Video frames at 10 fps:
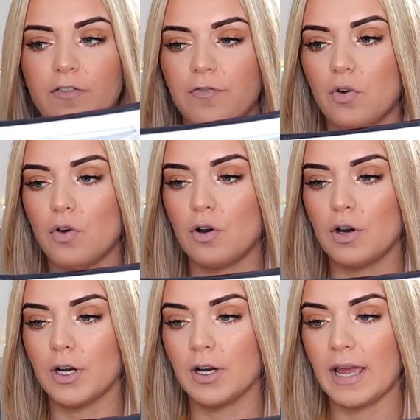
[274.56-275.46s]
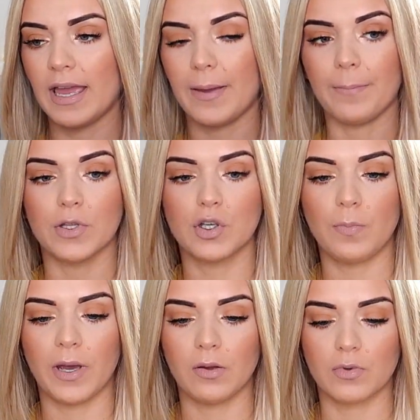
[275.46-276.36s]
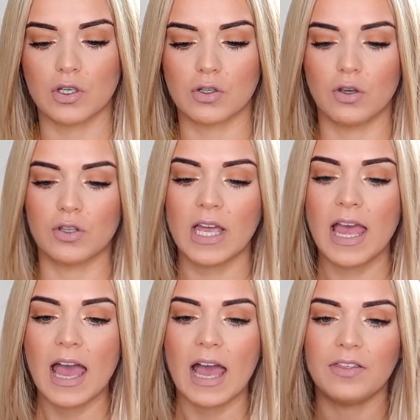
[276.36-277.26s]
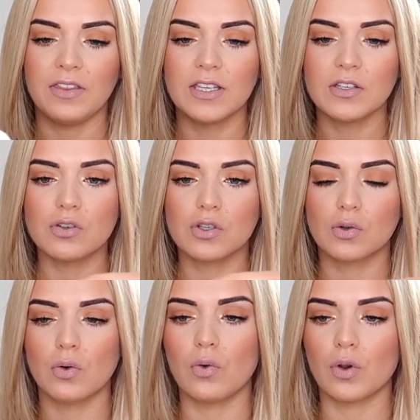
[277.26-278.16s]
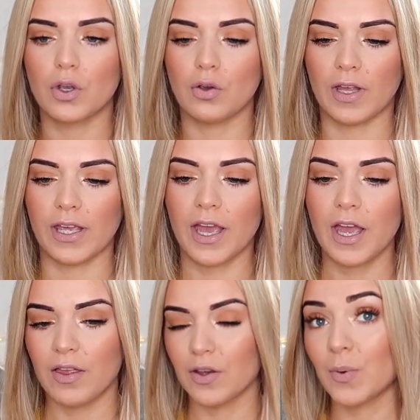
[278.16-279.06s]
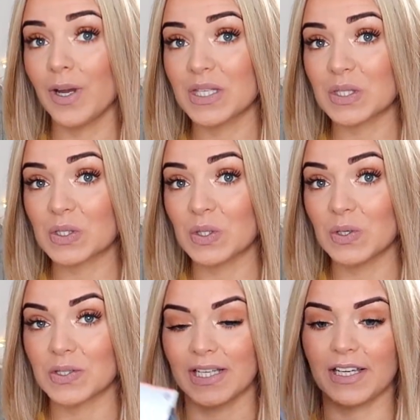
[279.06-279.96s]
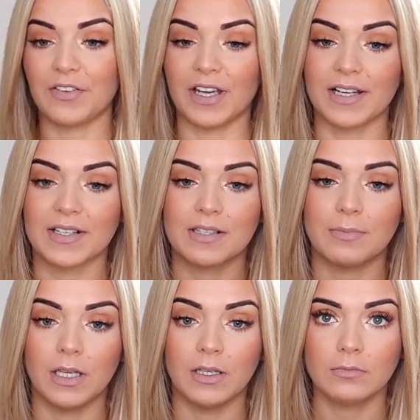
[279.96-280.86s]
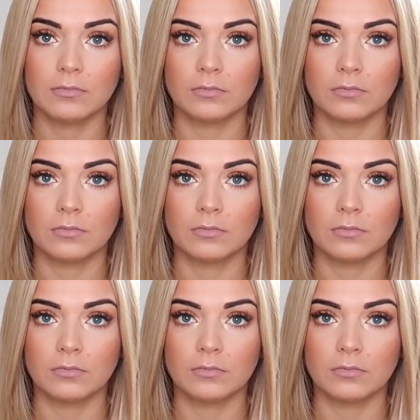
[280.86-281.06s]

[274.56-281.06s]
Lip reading: for £2, which is good. And these are so cute. Like, they're quite saucy, if you ask me.